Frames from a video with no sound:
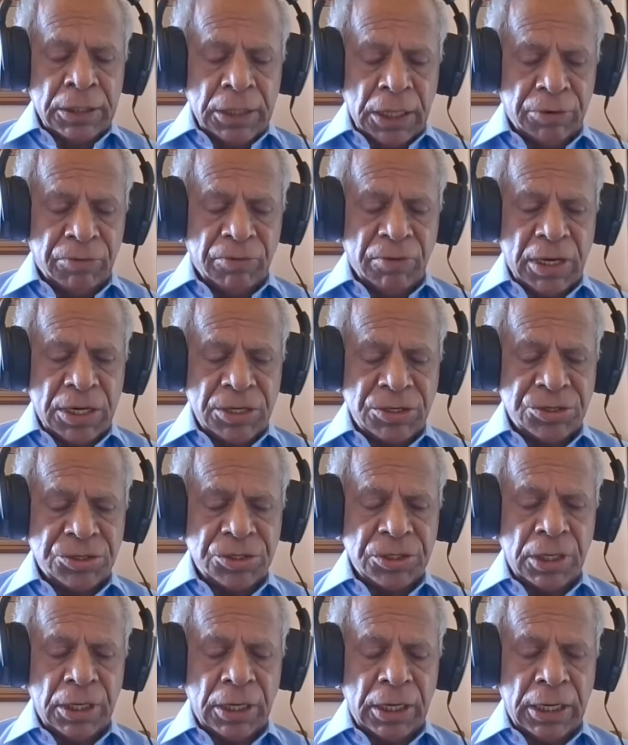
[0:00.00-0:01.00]
there
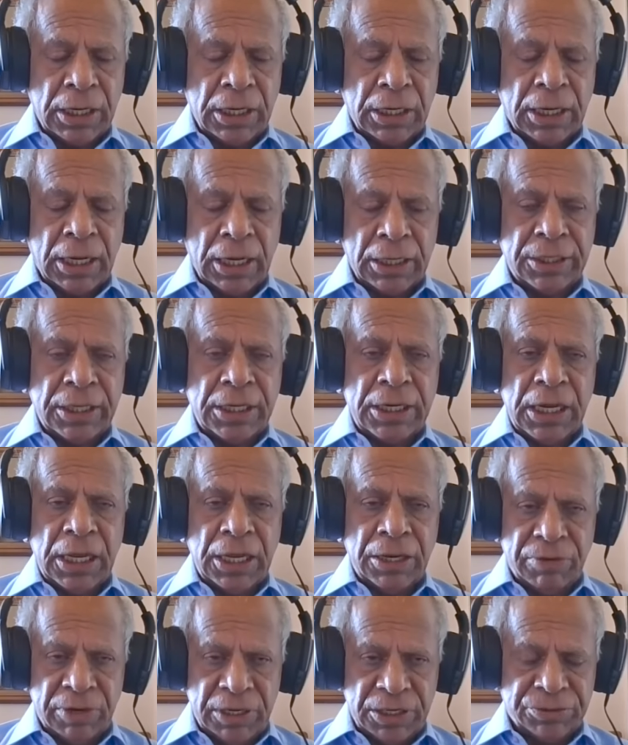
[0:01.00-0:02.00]
was a Qatari
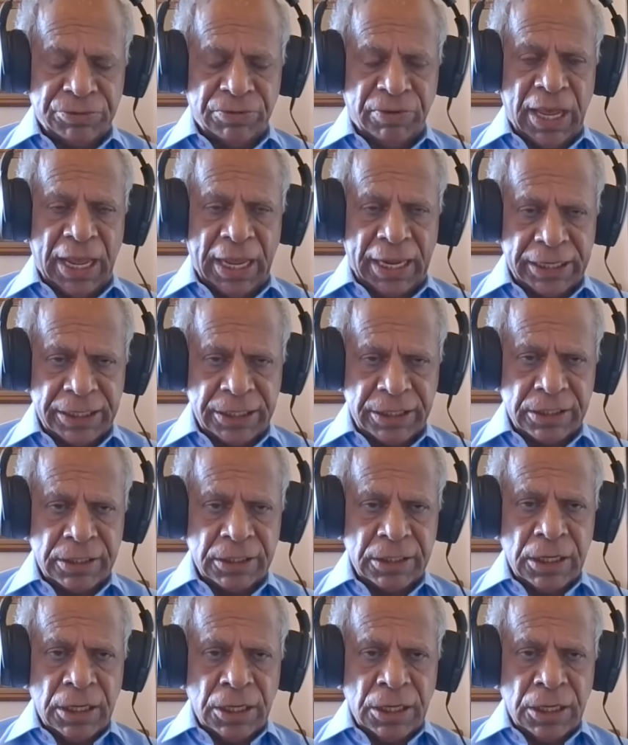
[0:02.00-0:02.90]
Airways flight.